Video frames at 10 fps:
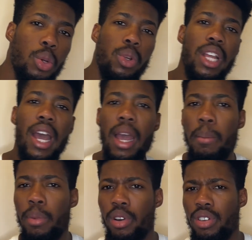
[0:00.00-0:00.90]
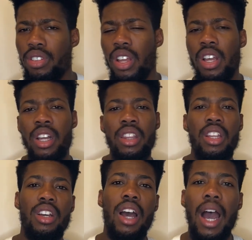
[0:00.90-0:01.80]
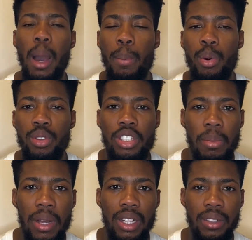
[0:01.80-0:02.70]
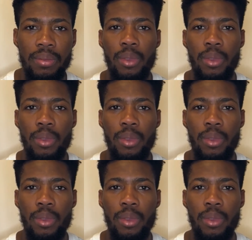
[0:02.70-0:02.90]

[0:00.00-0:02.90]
with the ambers, the apple smell,